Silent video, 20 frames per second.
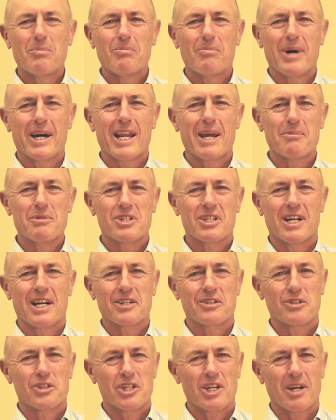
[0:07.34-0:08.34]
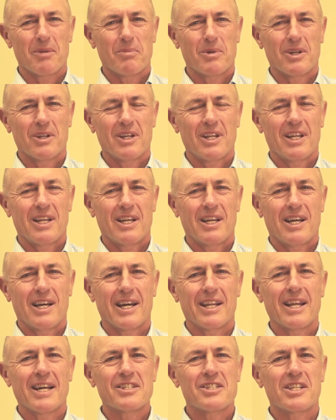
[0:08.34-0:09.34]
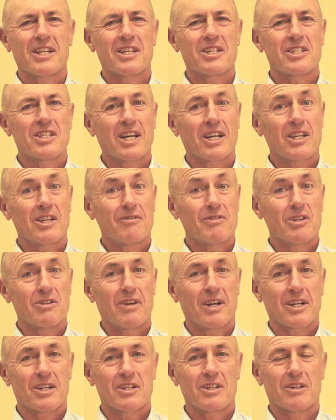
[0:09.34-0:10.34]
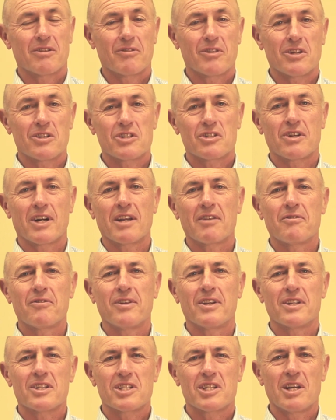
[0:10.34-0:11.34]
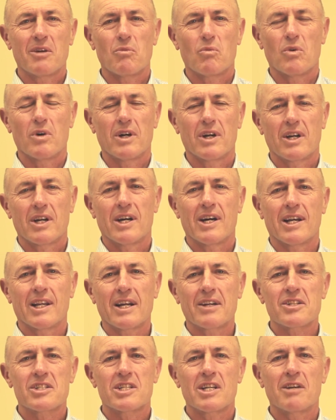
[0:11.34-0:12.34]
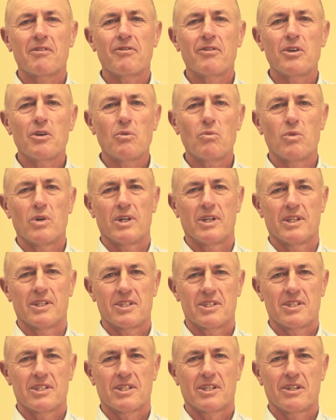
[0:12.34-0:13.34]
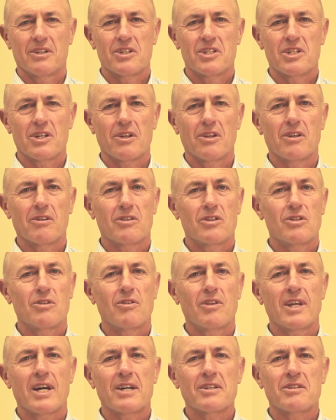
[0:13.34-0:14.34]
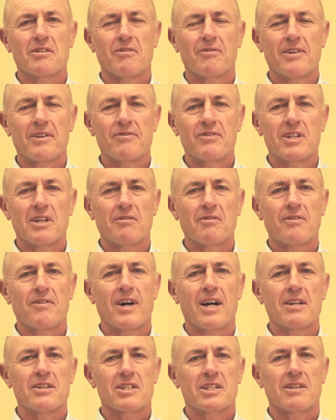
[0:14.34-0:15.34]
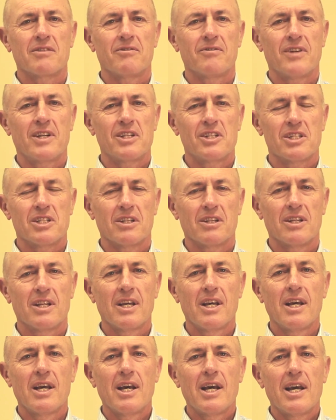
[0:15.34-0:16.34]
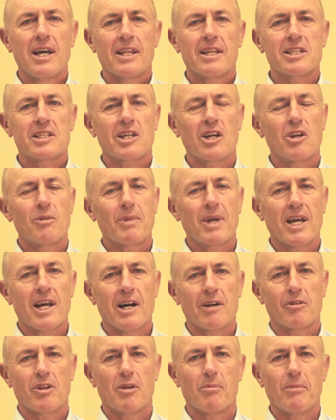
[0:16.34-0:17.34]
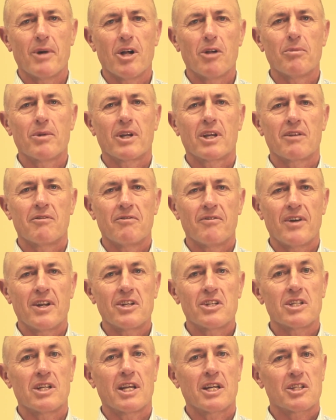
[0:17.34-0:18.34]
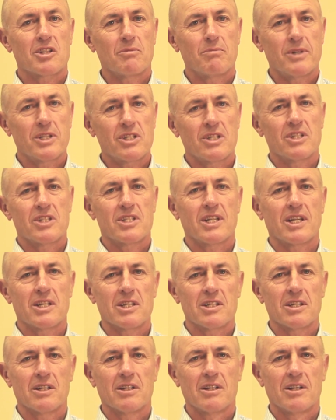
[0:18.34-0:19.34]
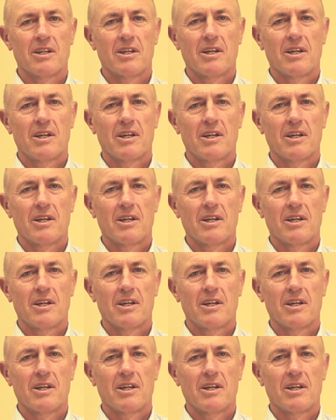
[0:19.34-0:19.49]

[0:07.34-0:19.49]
my name is Nigel Champion, and as the Executive Director of the Australian Fitness Network, I'd like to say a few words concerning the 2015 FILEX Convention that's going to be held at the Melbourne Convention Exhibition Centre